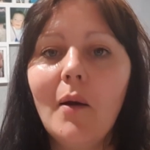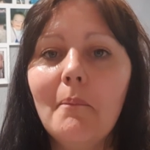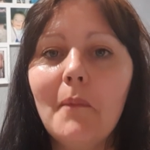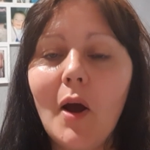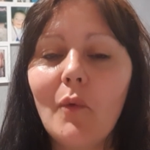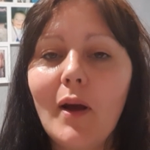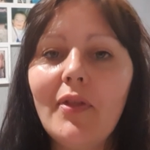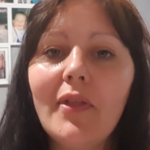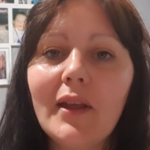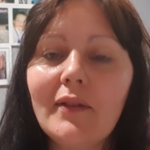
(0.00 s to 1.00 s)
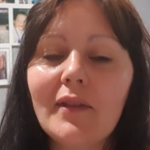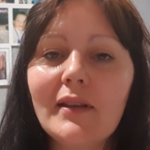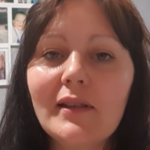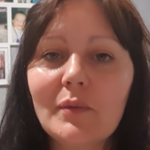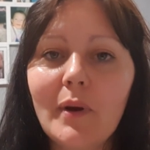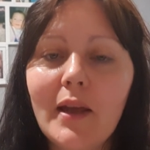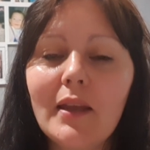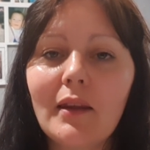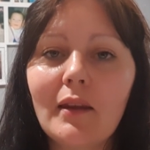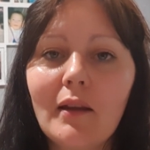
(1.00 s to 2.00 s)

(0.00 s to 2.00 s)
My one thing this week